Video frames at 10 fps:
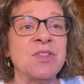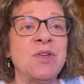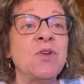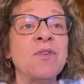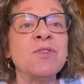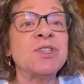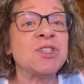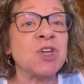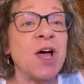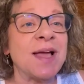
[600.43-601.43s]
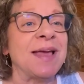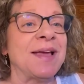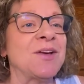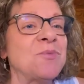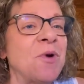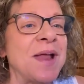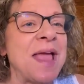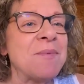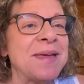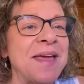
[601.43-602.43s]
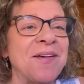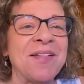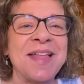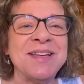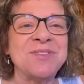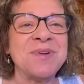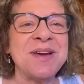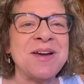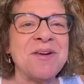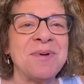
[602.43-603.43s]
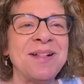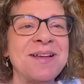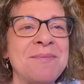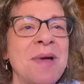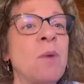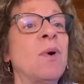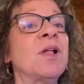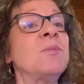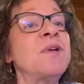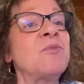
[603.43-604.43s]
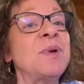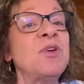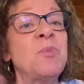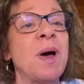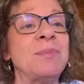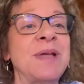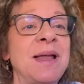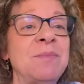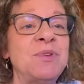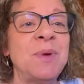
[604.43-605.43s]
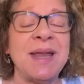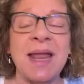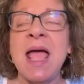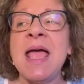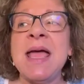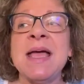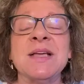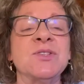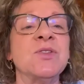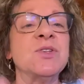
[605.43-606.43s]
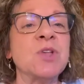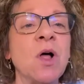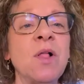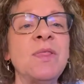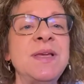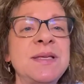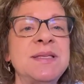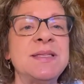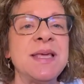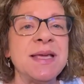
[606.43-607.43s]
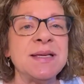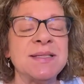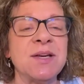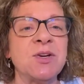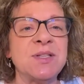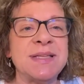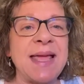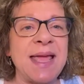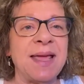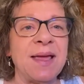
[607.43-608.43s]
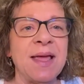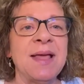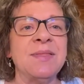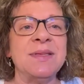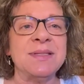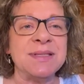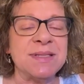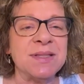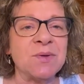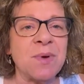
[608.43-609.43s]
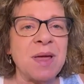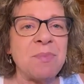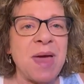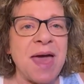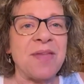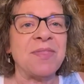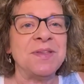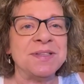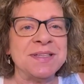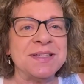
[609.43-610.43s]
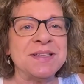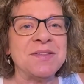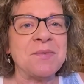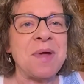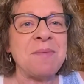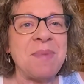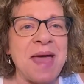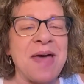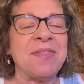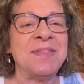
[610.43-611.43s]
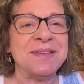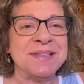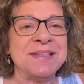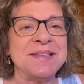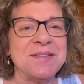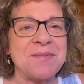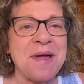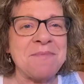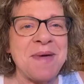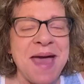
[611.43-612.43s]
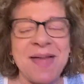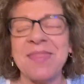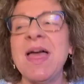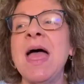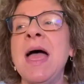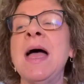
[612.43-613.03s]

So the universe is talking. Good morning, Abigail. Glad you are here. Welcome. And welcome to everybody who popped on in between. So there's all these things that are saying, this isn't the right path. This isn't the right path. This isn't the right path.